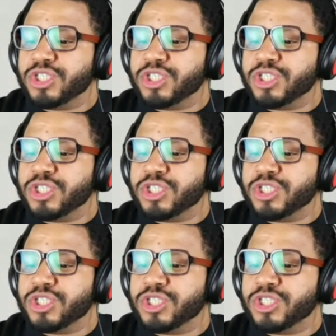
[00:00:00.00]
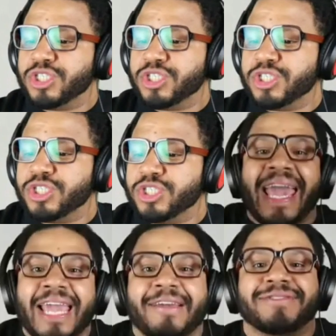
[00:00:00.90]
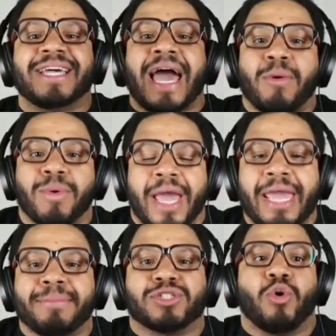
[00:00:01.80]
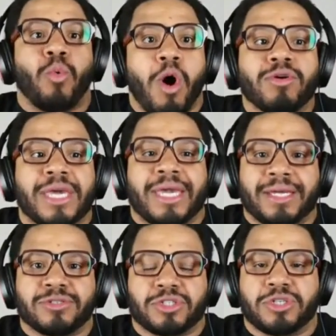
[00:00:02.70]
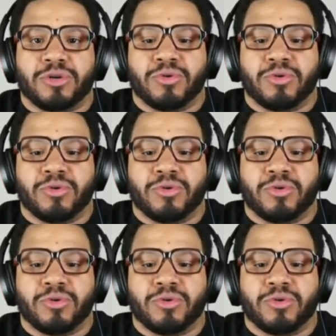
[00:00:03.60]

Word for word: It, they were there were caves that I was able to walk into,